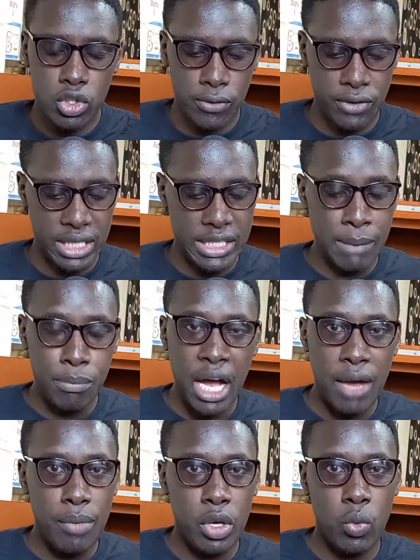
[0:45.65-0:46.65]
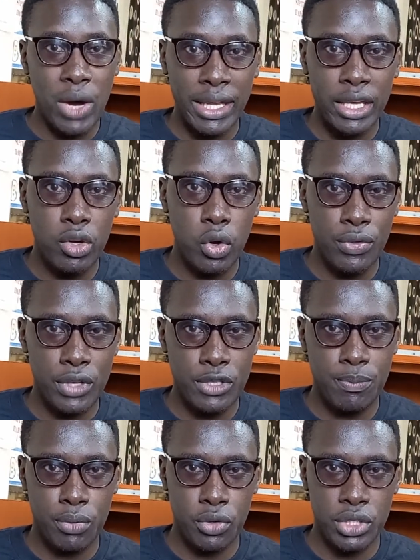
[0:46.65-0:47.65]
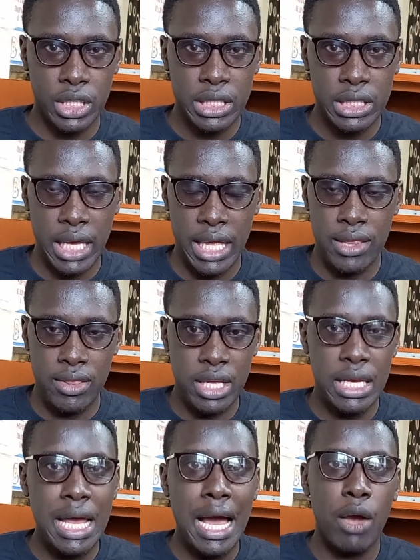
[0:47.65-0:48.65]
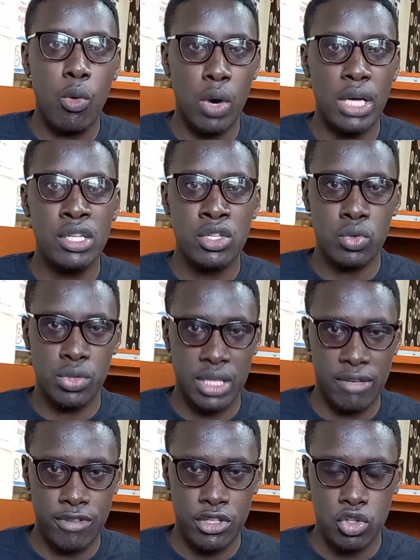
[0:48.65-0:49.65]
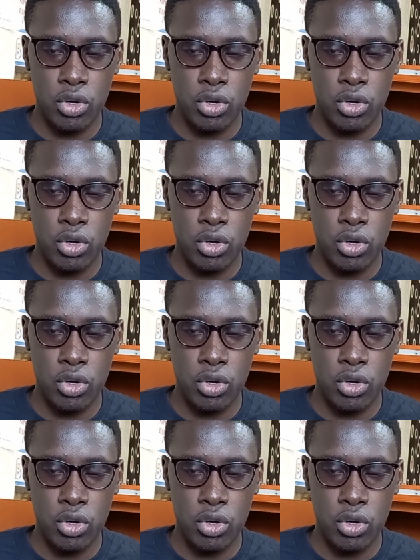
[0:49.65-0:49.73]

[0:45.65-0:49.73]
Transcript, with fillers: So for example, I've been working on this project and then I want to save it.